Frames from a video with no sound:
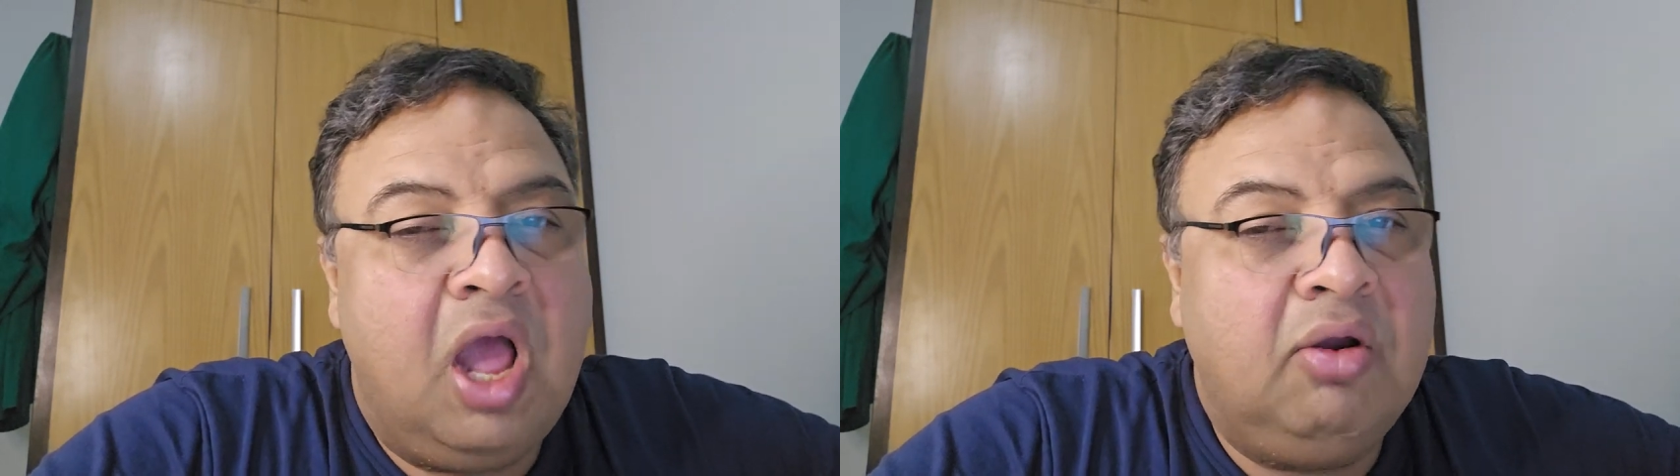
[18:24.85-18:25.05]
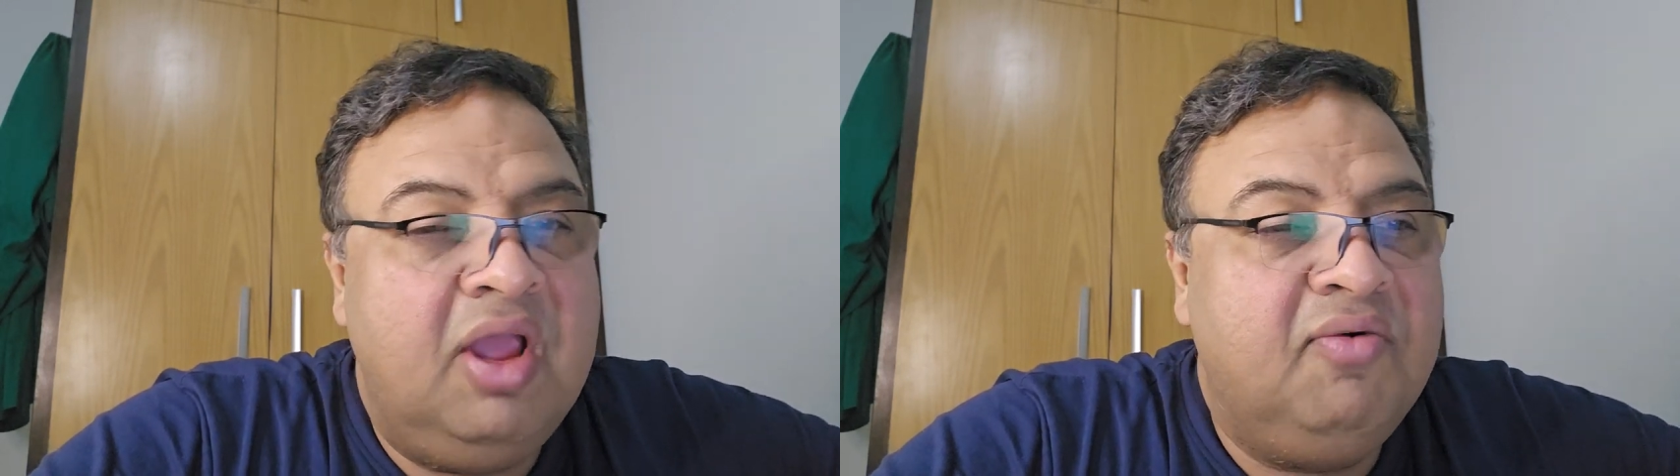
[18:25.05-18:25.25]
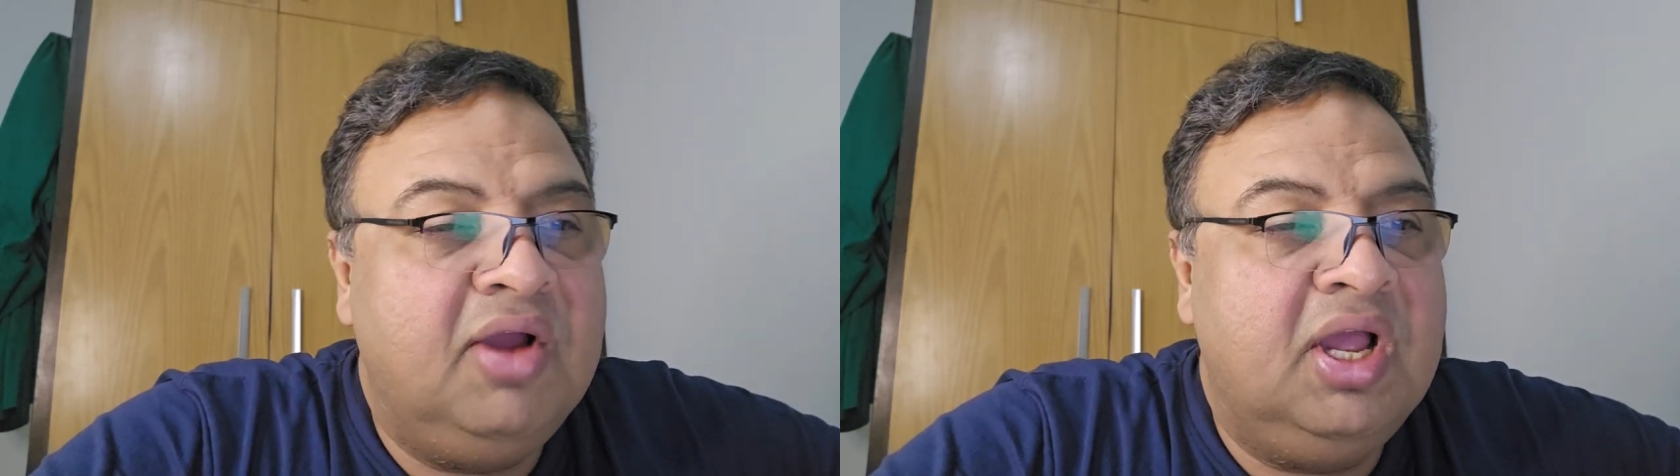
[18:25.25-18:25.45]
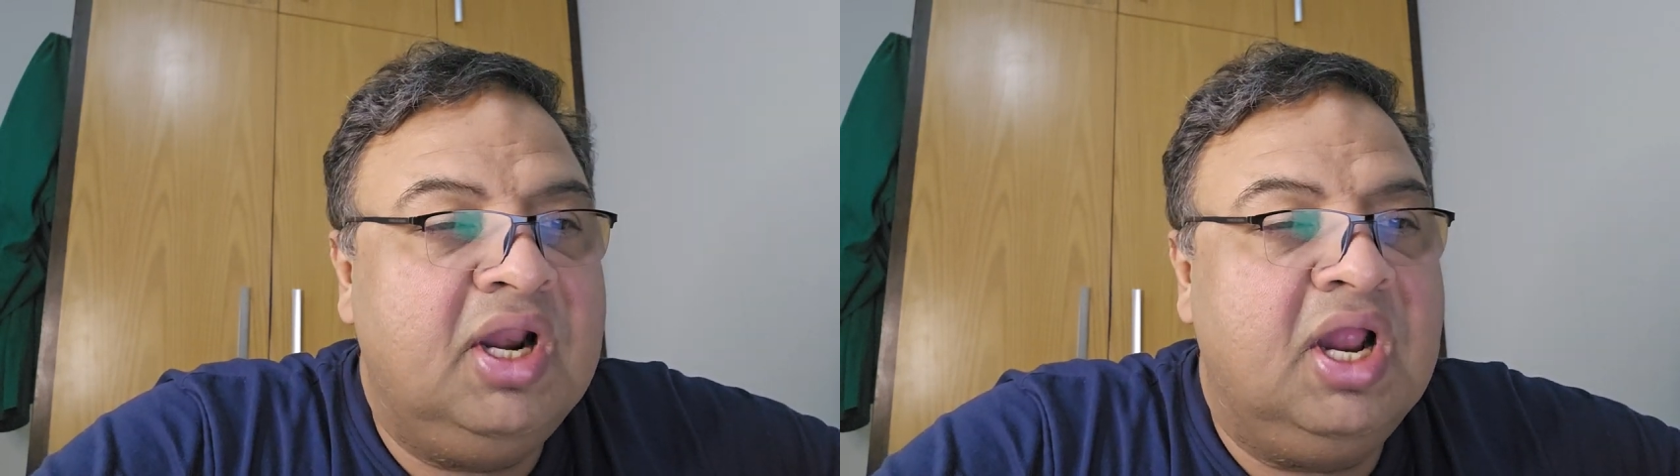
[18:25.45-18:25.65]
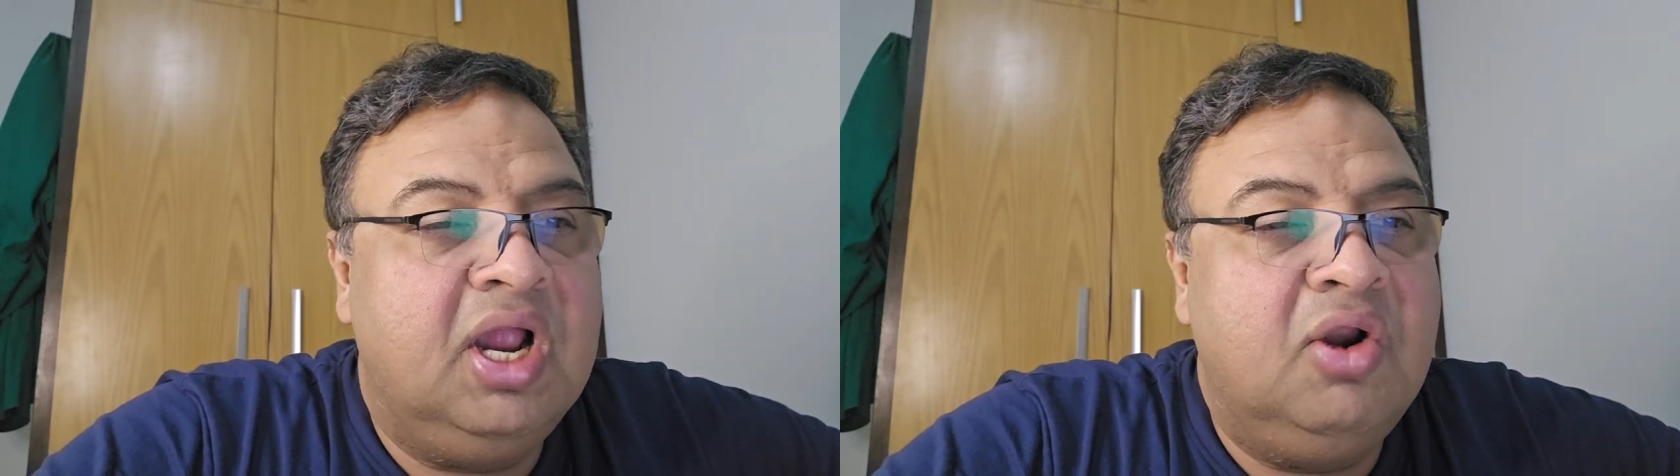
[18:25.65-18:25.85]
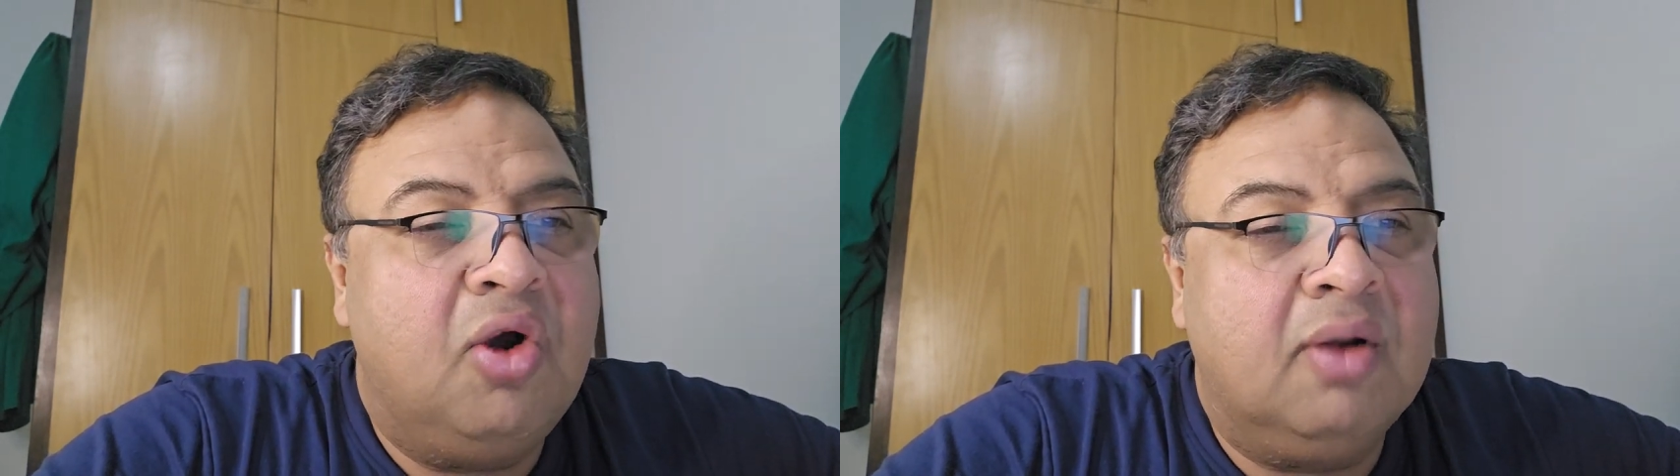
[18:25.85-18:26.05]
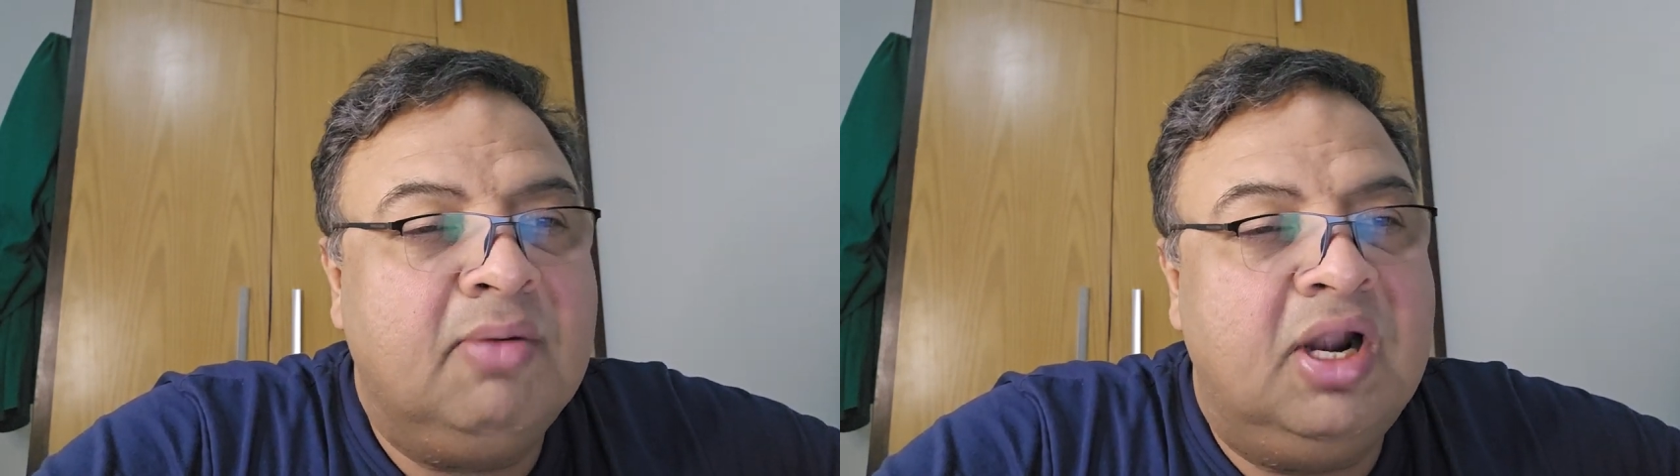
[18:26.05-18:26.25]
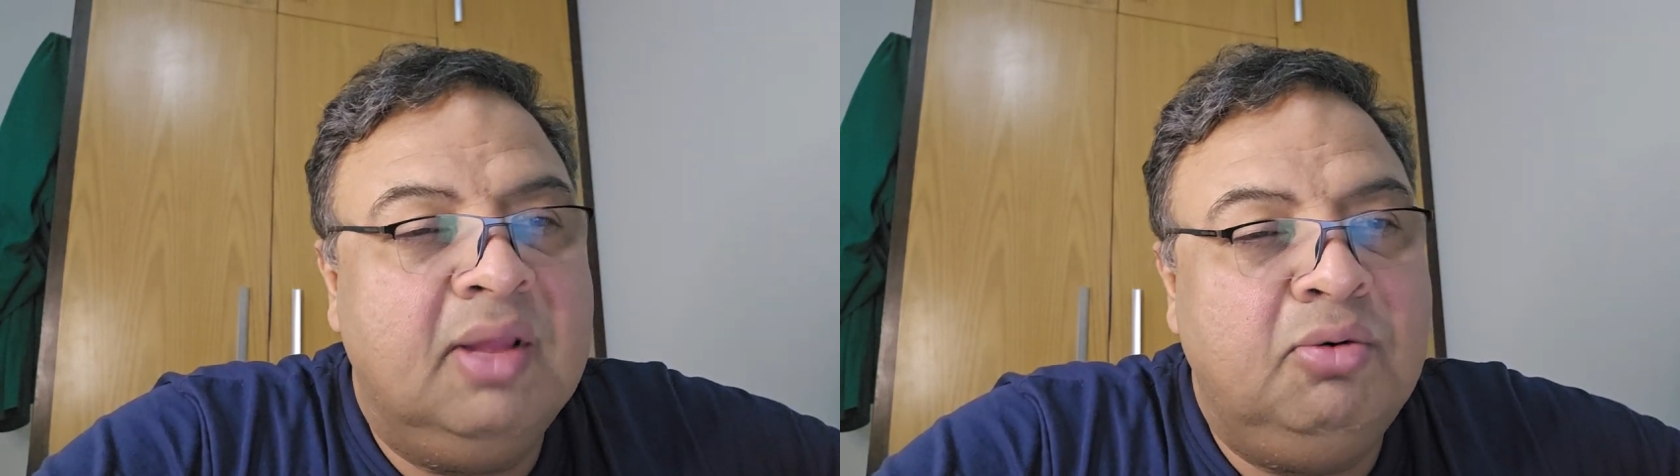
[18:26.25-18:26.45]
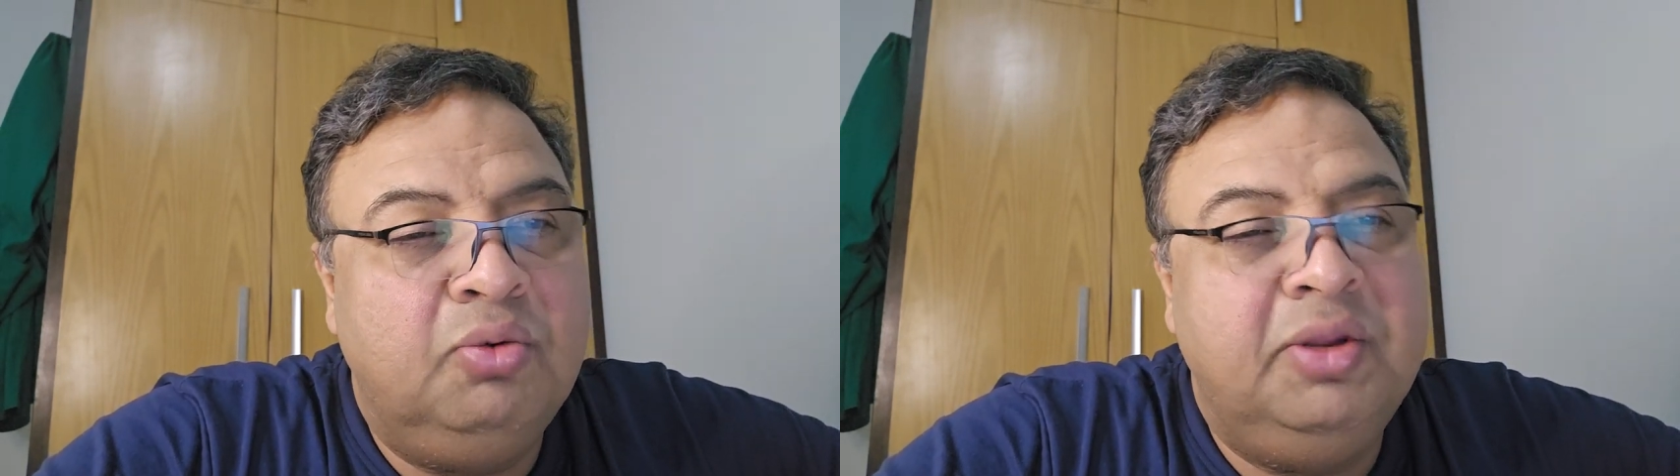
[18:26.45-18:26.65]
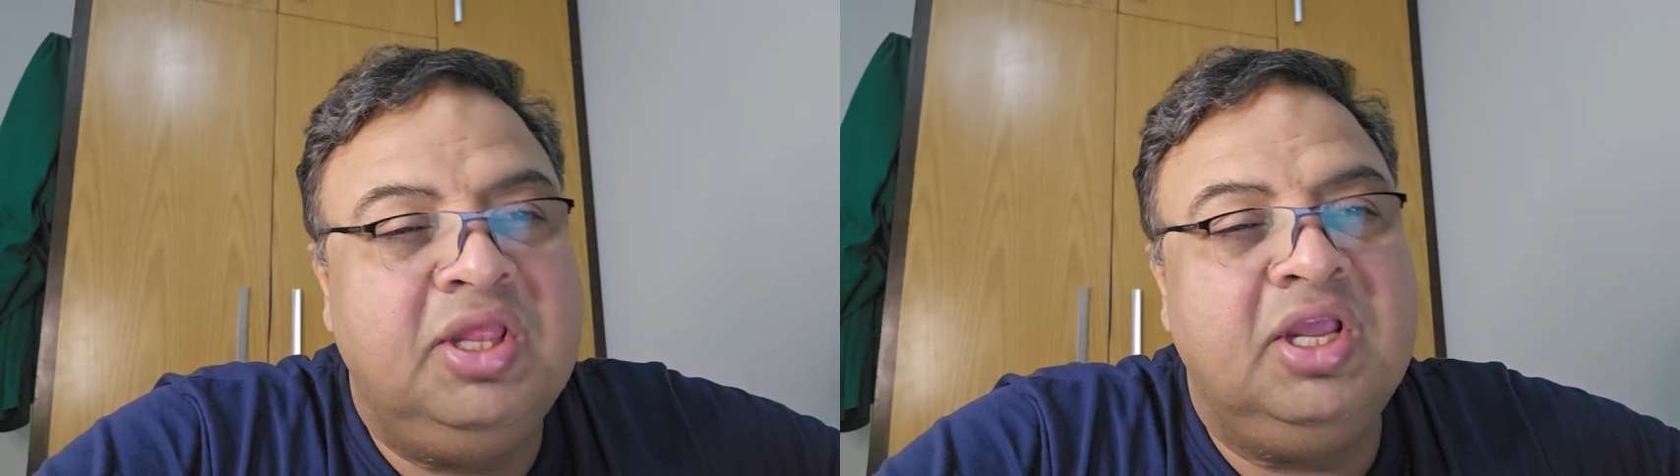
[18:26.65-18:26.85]
However, a normal
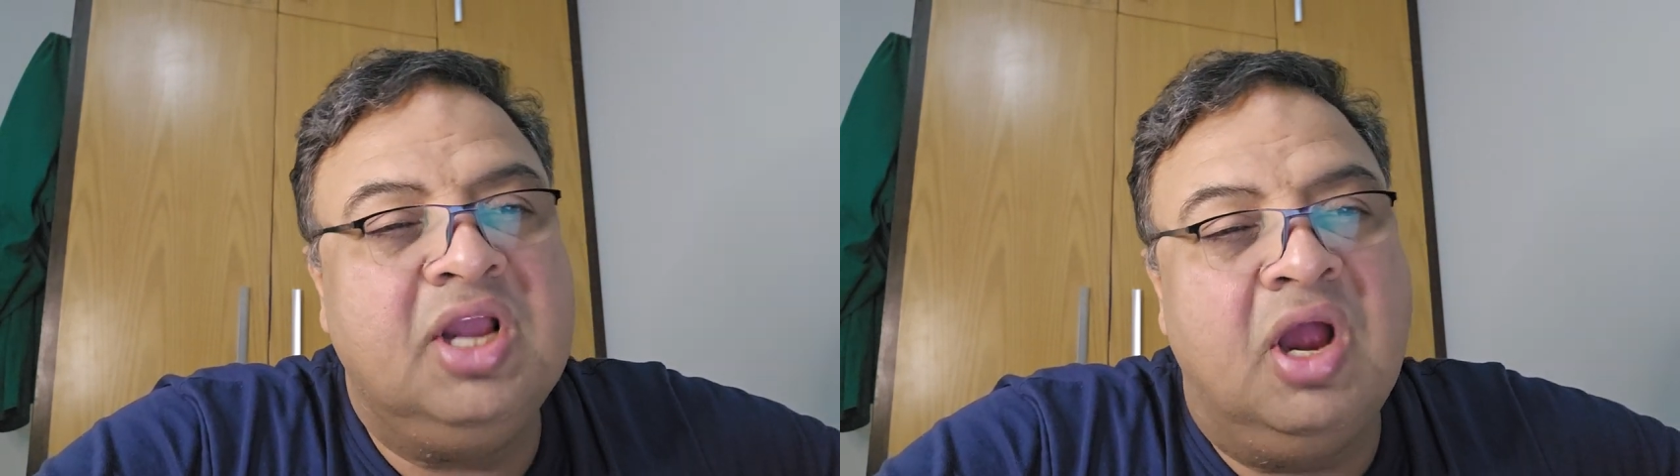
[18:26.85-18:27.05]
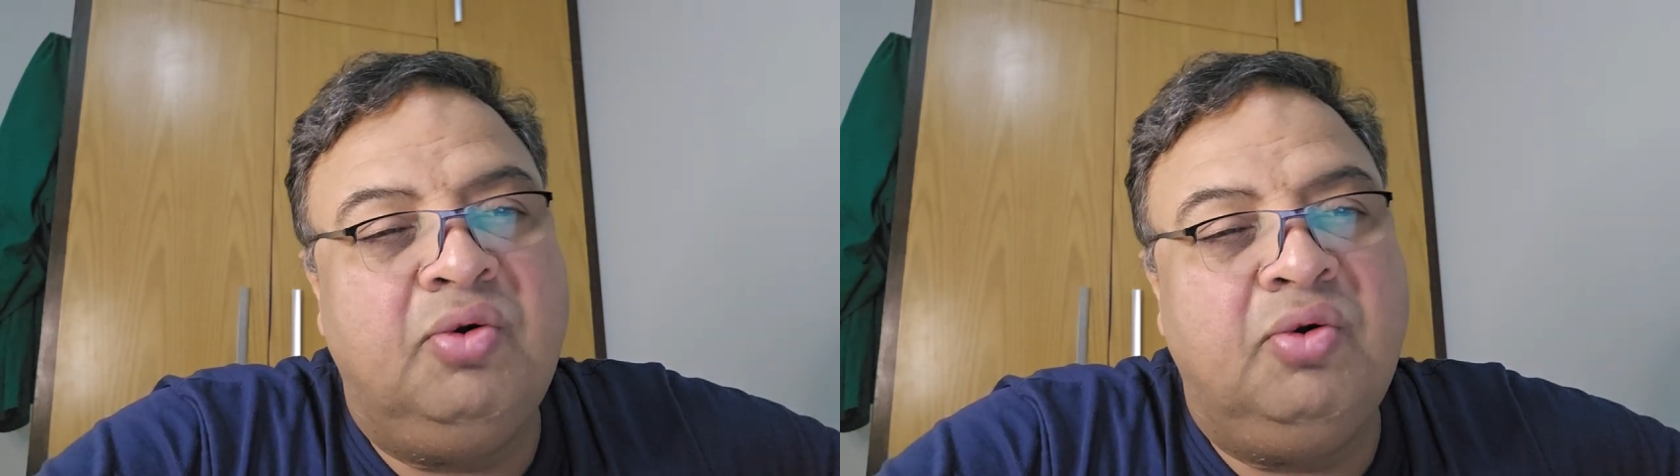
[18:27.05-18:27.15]
WBC